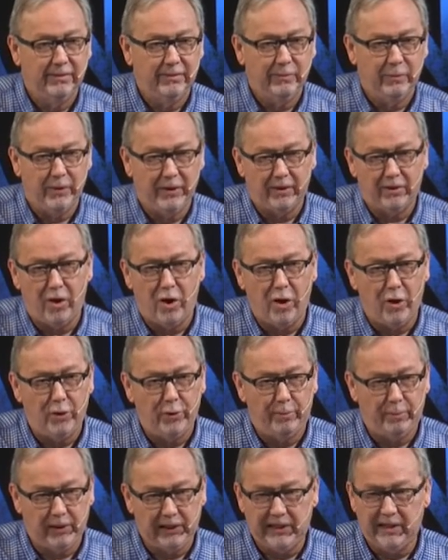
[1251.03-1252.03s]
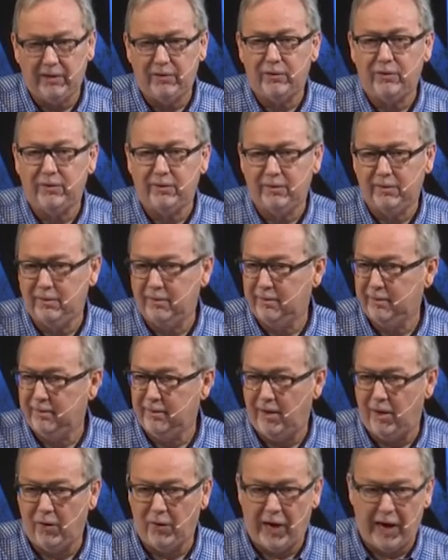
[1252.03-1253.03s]
with all the police,
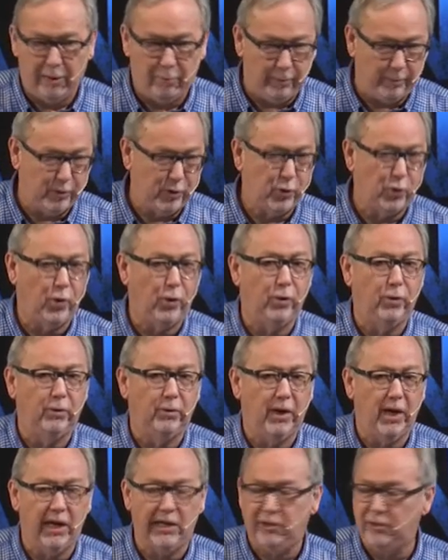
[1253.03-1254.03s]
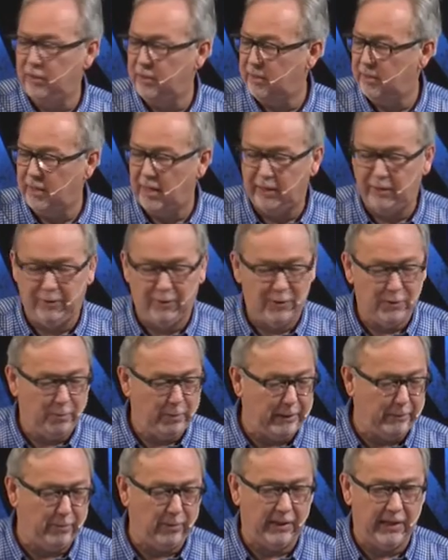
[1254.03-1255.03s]
all the highway patrol, hundreds and hundreds of
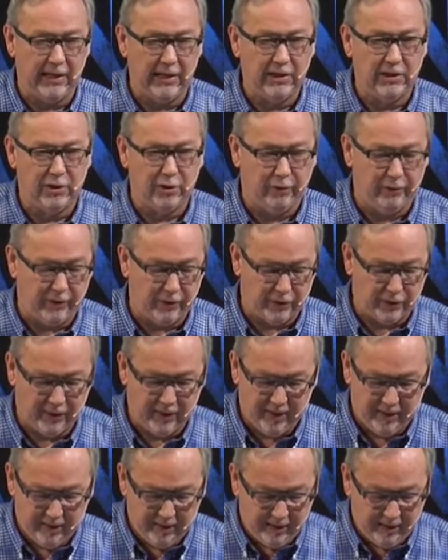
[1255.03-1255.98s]
people at his service.